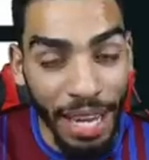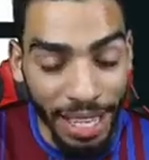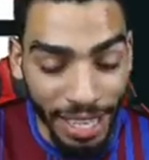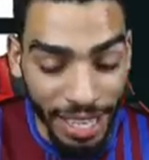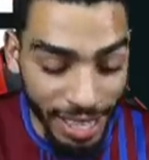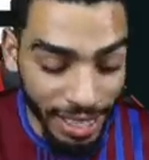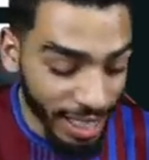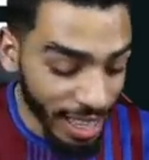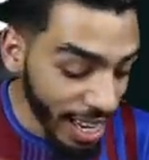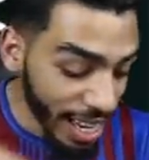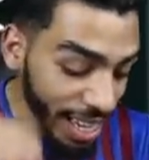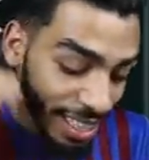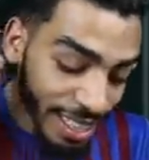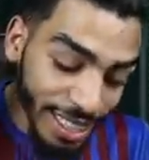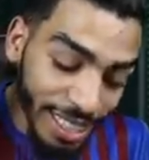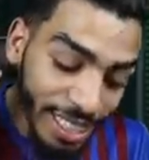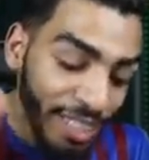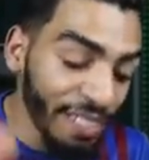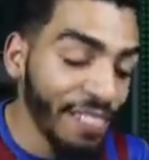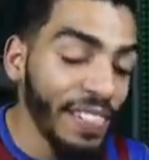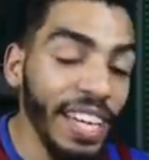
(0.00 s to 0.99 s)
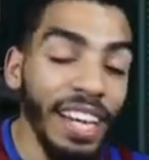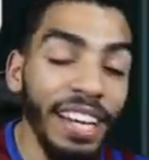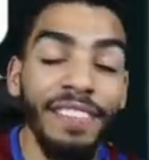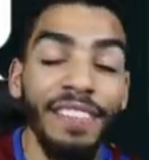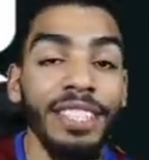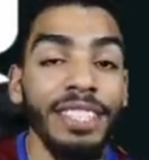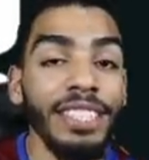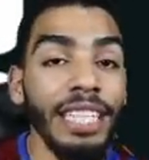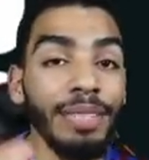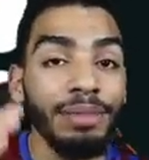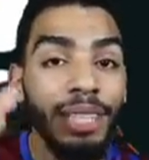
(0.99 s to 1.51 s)
like this. This is the very
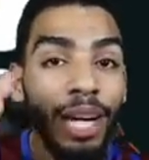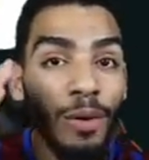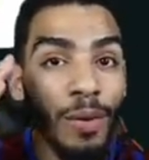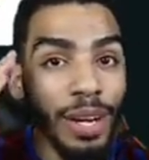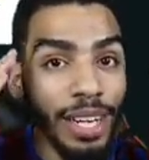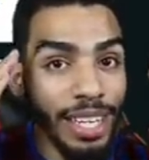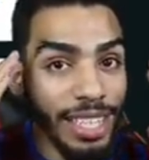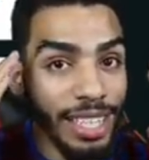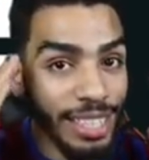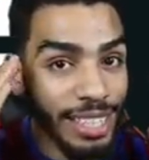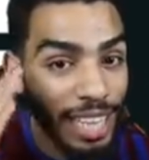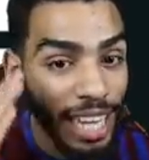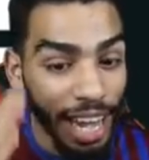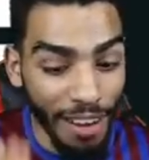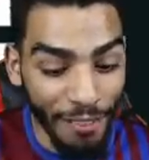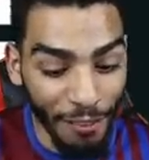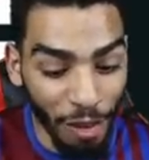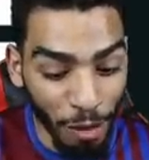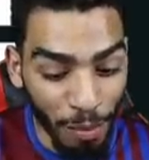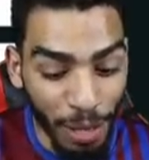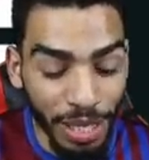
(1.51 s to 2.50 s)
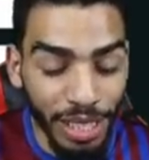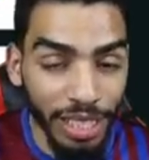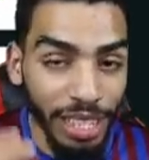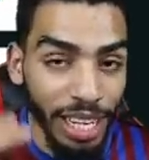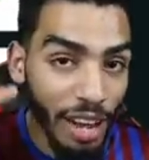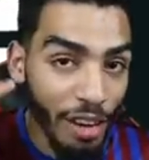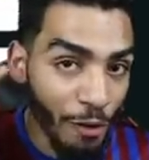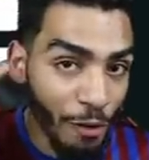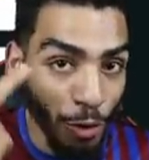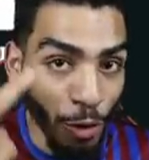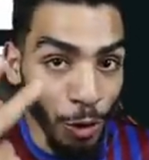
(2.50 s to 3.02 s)
first time that we're gonna see a formation,
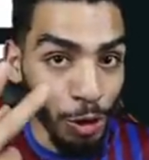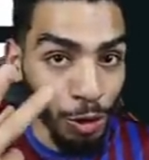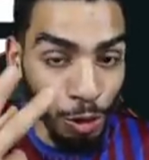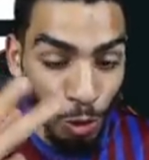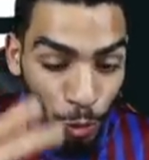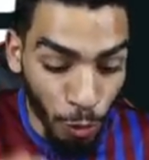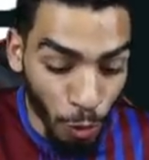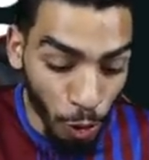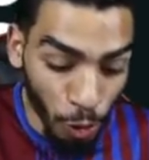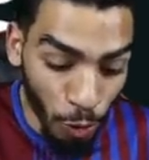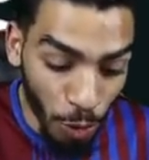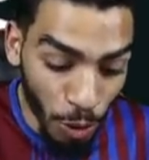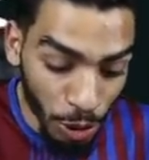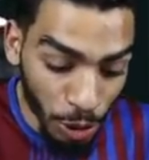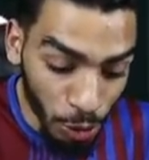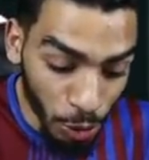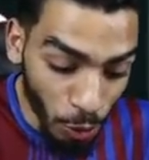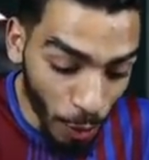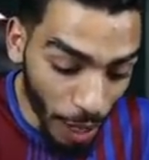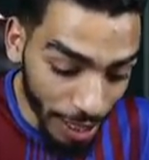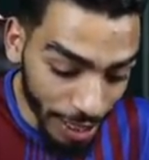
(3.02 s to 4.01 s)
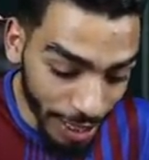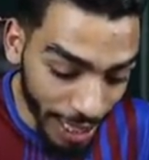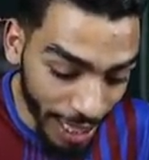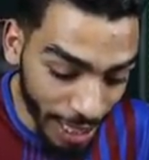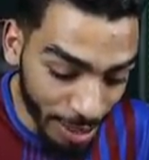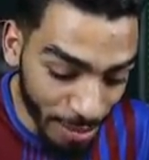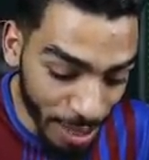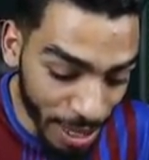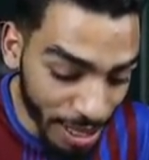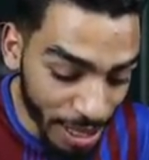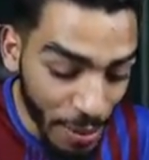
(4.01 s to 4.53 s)
a 4-2-4 with two
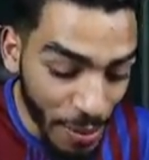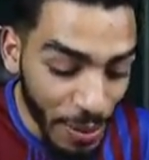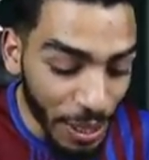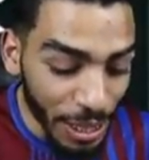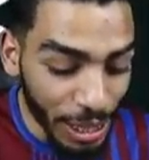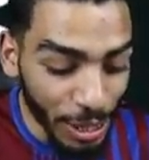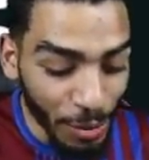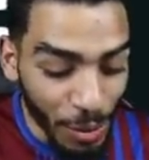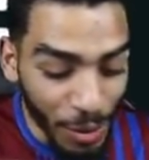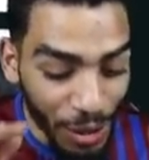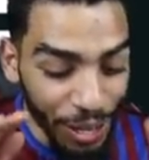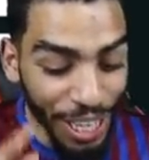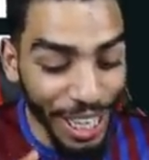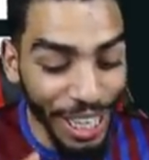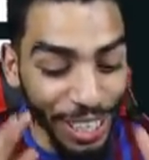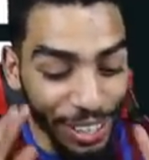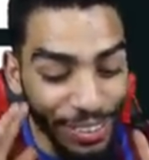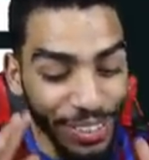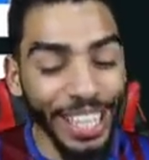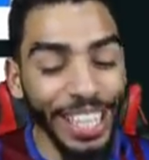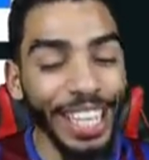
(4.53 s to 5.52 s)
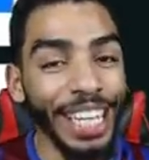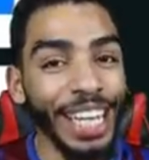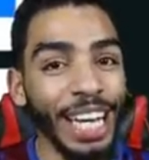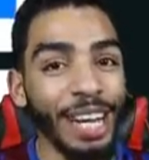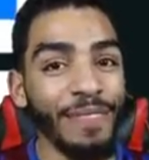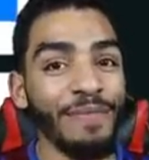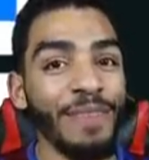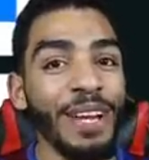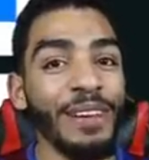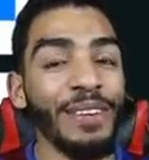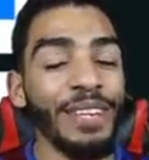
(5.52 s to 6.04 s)
attacking mids. So we're really, really
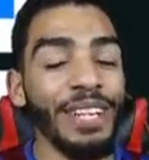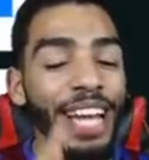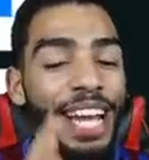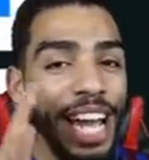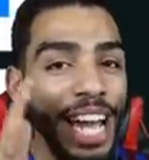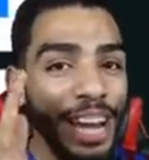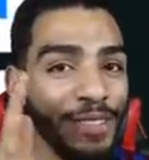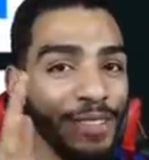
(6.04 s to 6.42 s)
gonna play with it